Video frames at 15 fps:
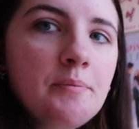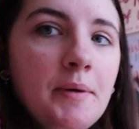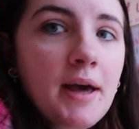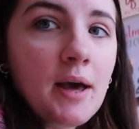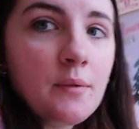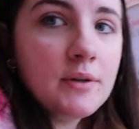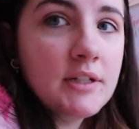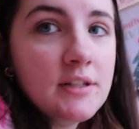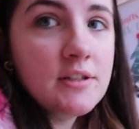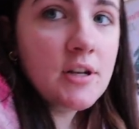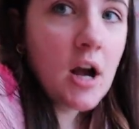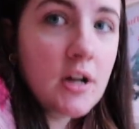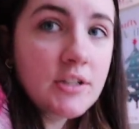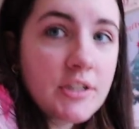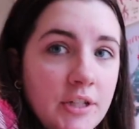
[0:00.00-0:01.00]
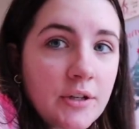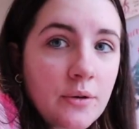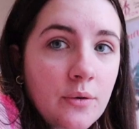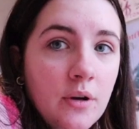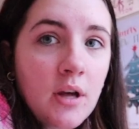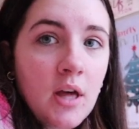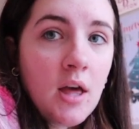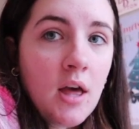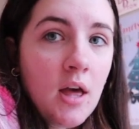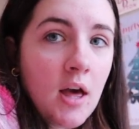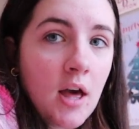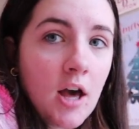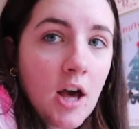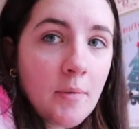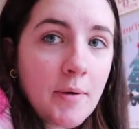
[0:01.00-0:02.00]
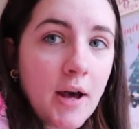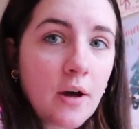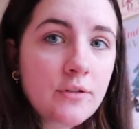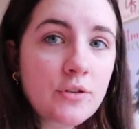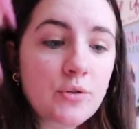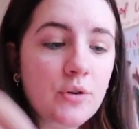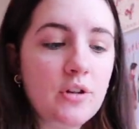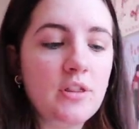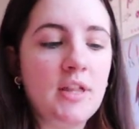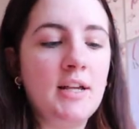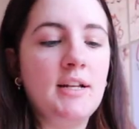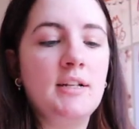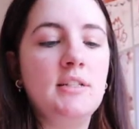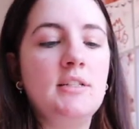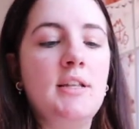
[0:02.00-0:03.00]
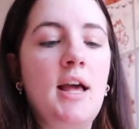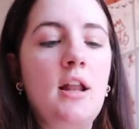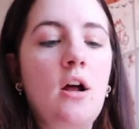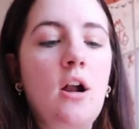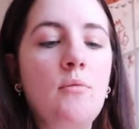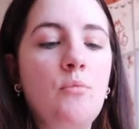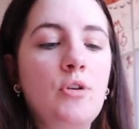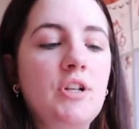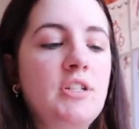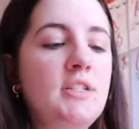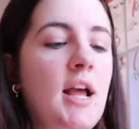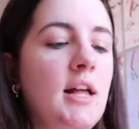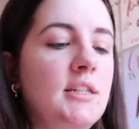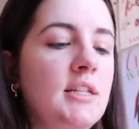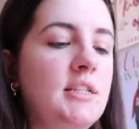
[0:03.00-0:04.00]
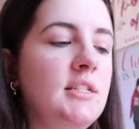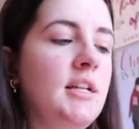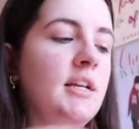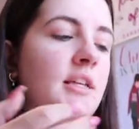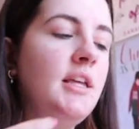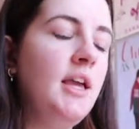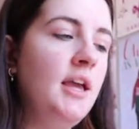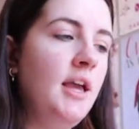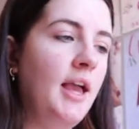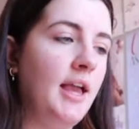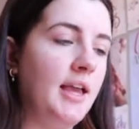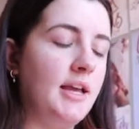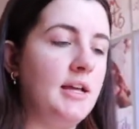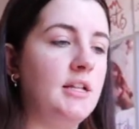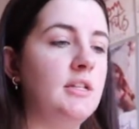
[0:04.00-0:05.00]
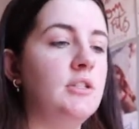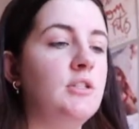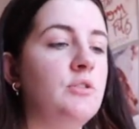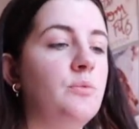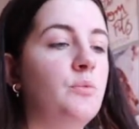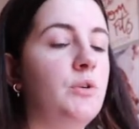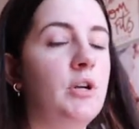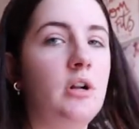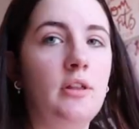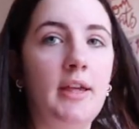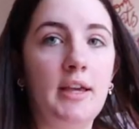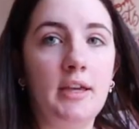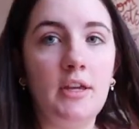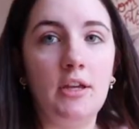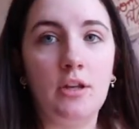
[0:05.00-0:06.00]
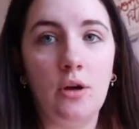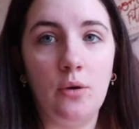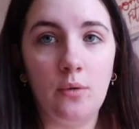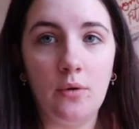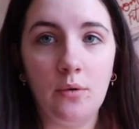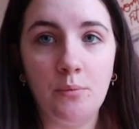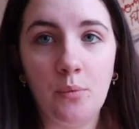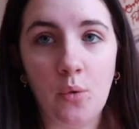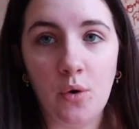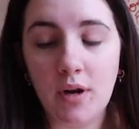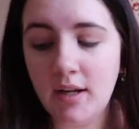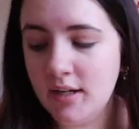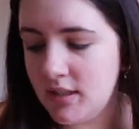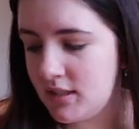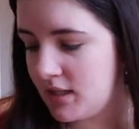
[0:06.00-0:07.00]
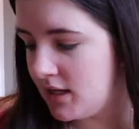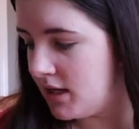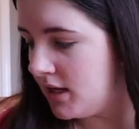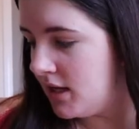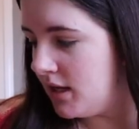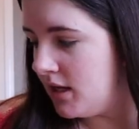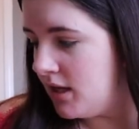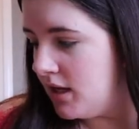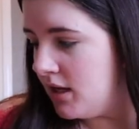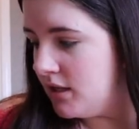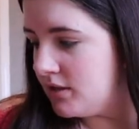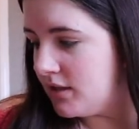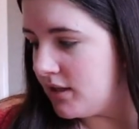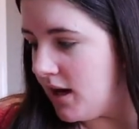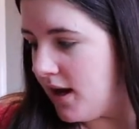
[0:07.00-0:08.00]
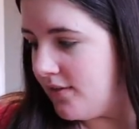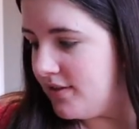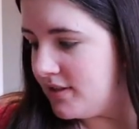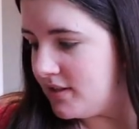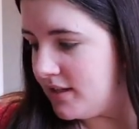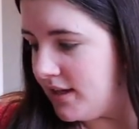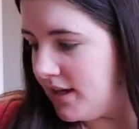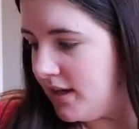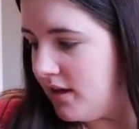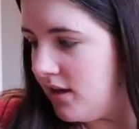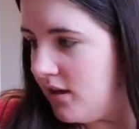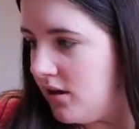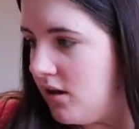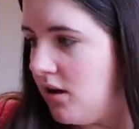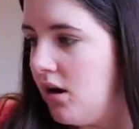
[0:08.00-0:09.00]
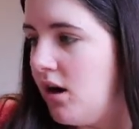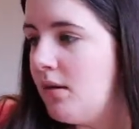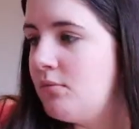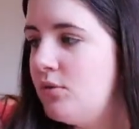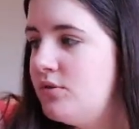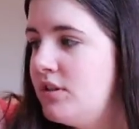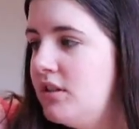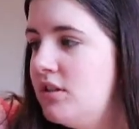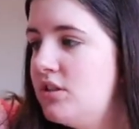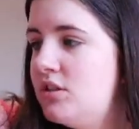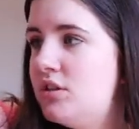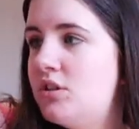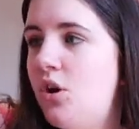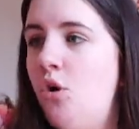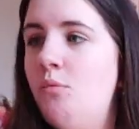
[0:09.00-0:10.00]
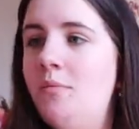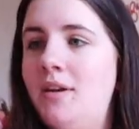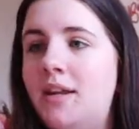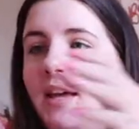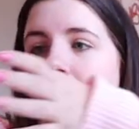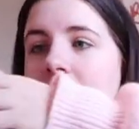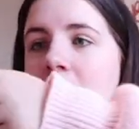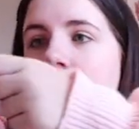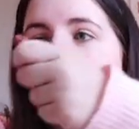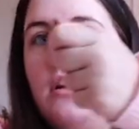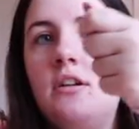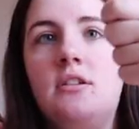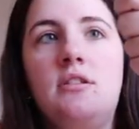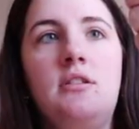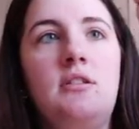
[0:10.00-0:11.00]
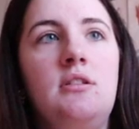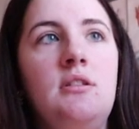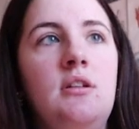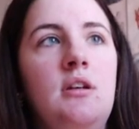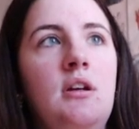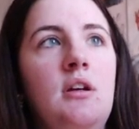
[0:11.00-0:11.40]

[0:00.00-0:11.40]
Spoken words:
but I wanted to talk to you about the sort of things that are more stylistic and what are like, you know, important. So like, obviously, oh, I'm losing so many hairs.